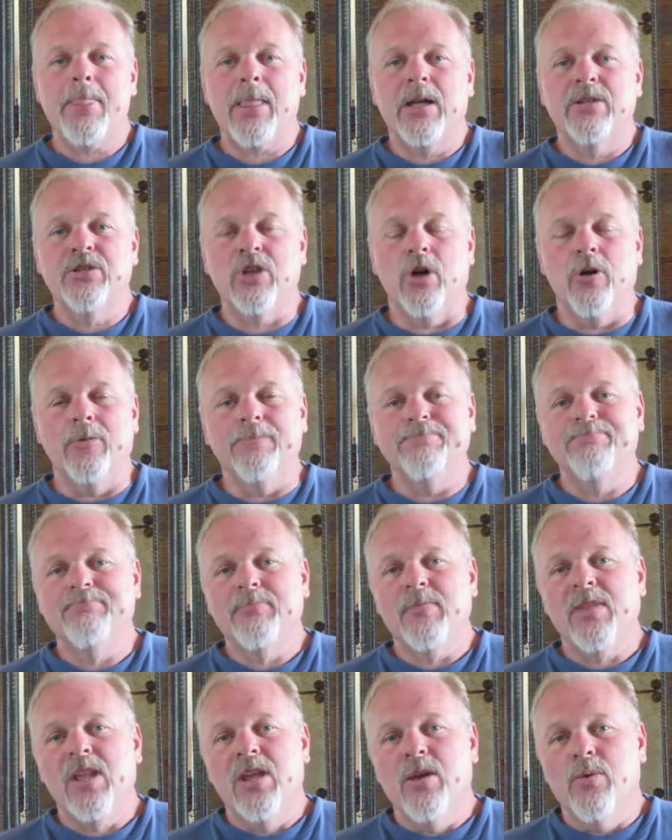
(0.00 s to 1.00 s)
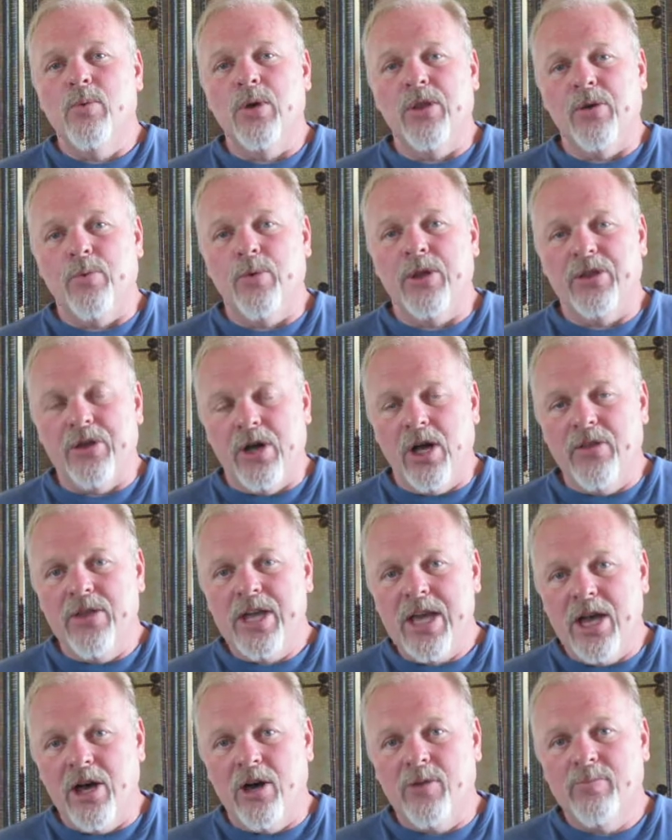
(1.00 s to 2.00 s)
So with all the
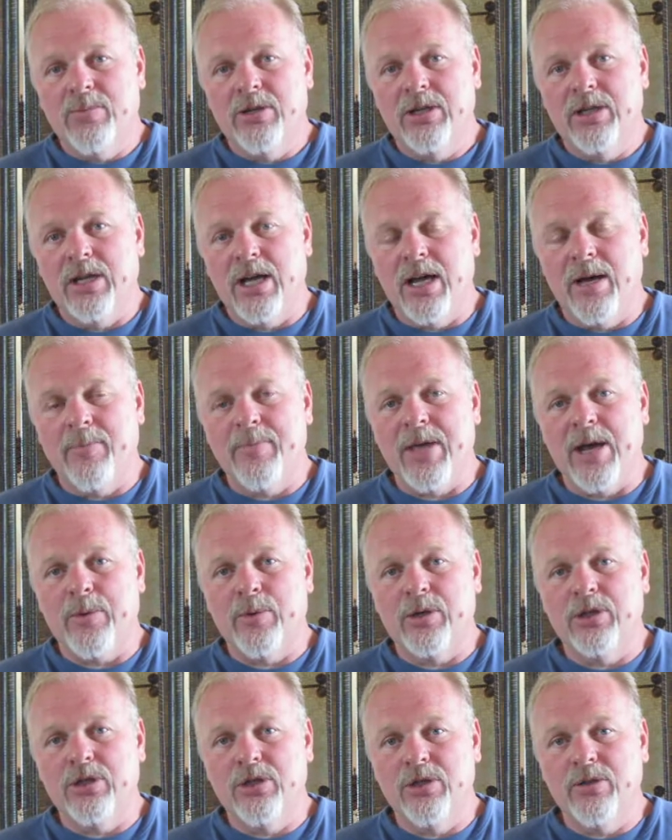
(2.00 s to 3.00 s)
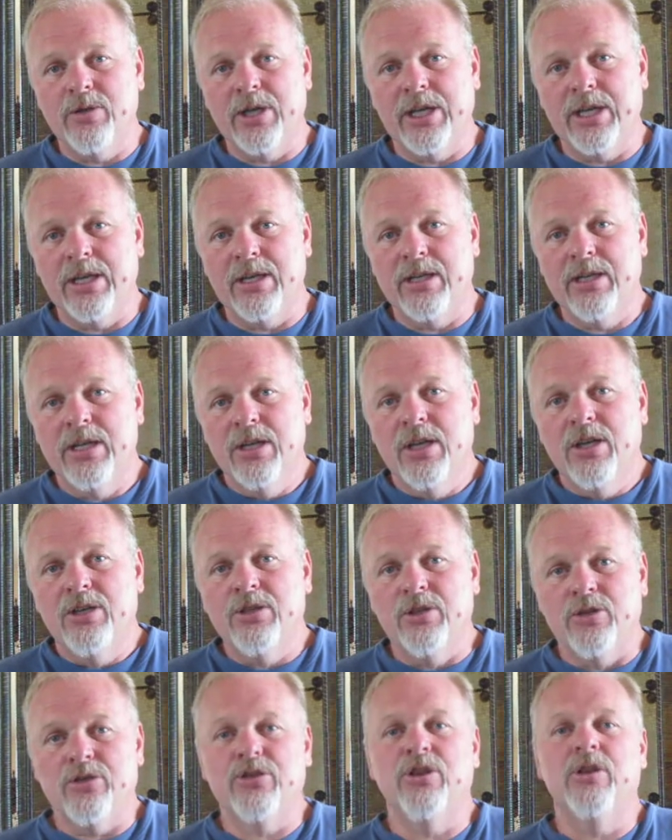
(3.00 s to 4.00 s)
help that we're doing,
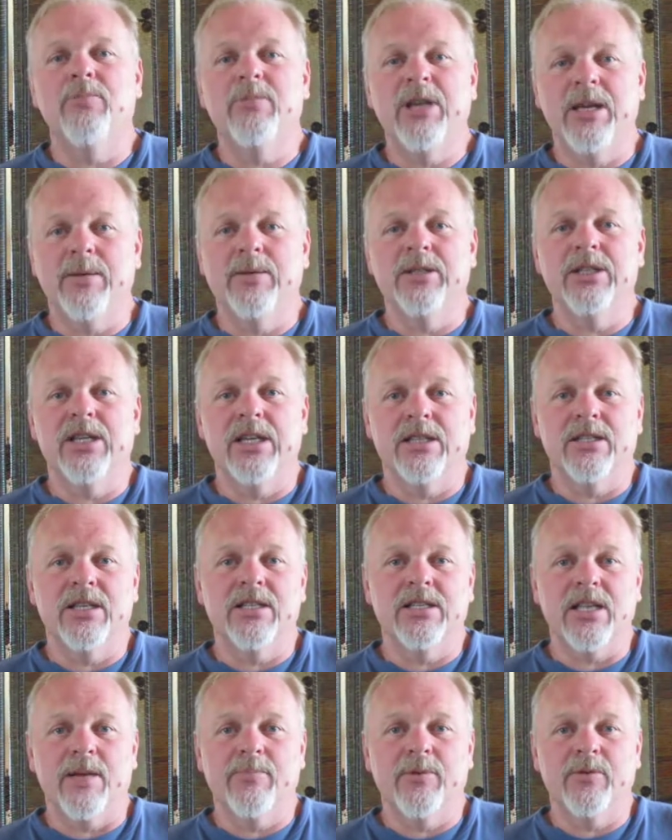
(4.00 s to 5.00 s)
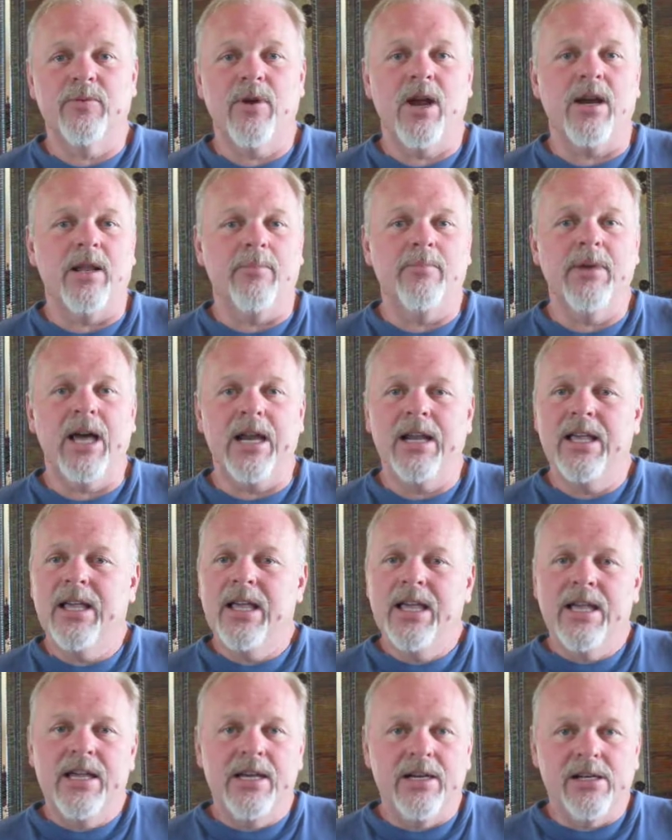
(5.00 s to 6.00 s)
you should be able to get this up and running. But
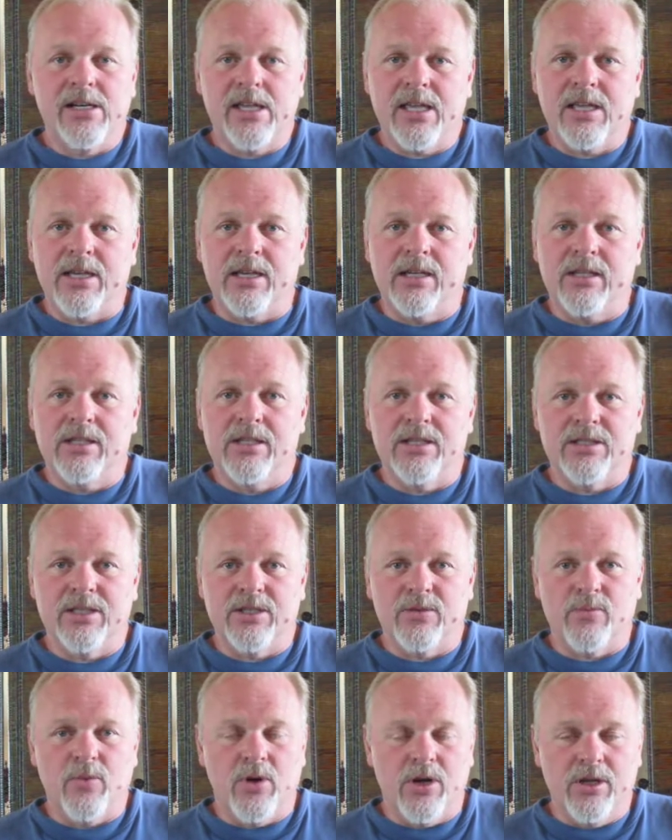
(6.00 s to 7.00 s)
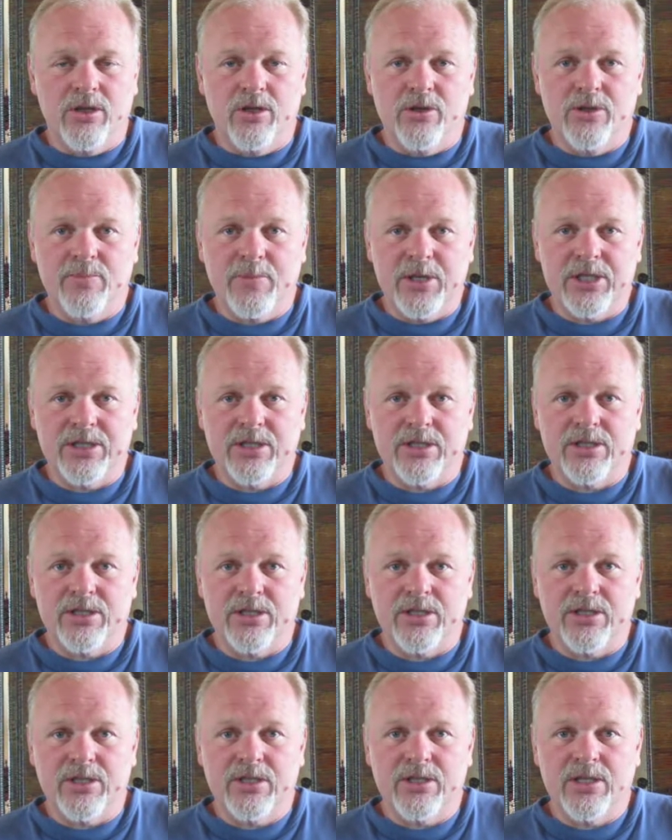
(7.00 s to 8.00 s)
here again, this is one of those
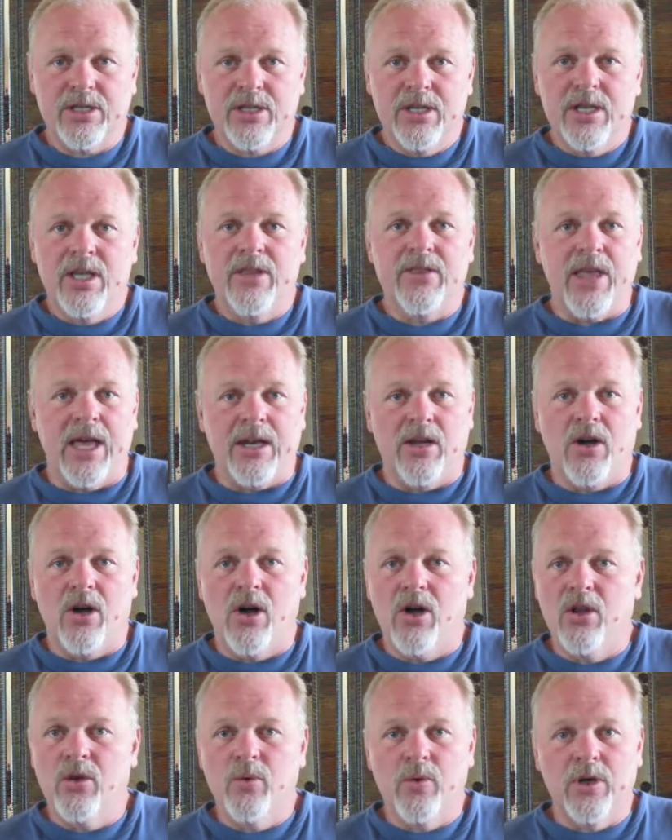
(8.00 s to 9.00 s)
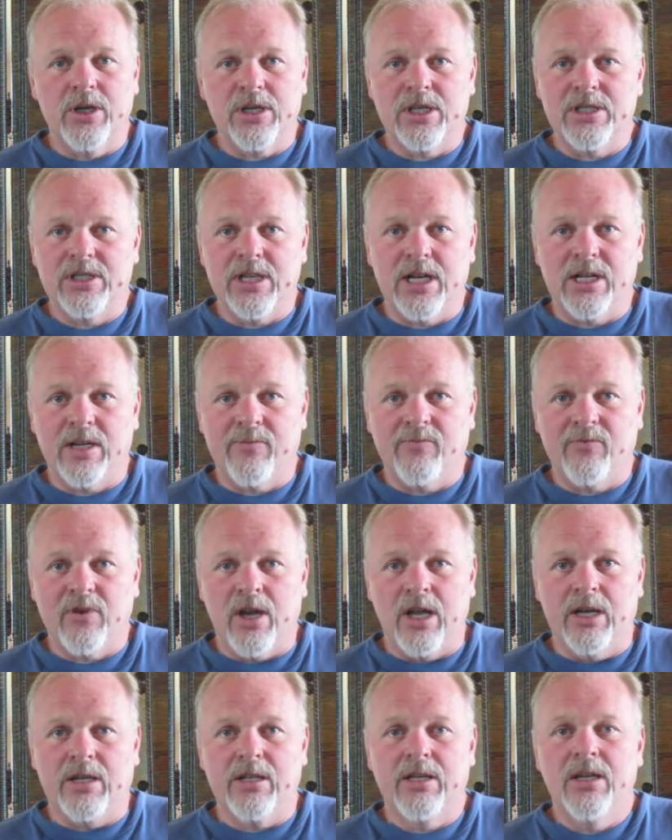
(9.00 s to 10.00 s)
businesses that all the work is done up
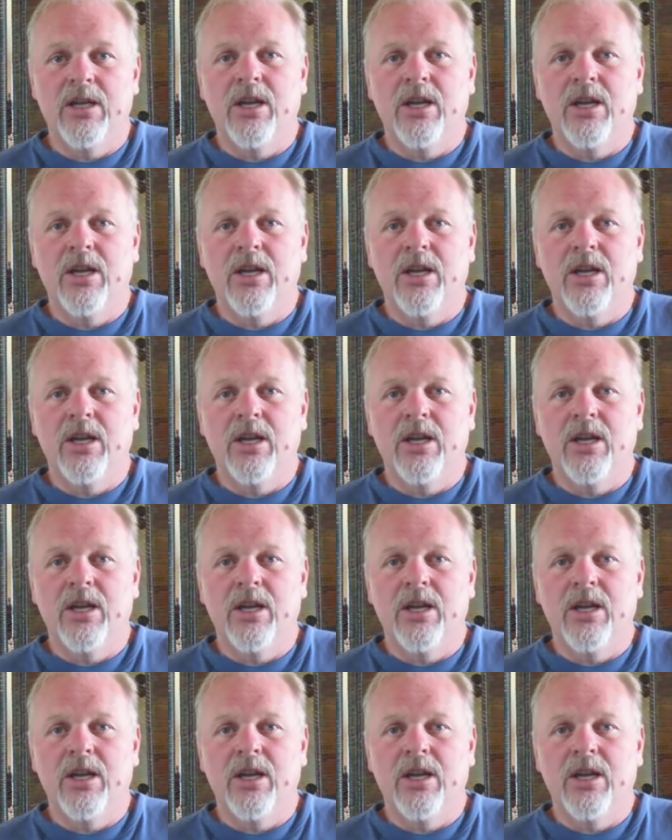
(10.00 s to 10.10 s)
front.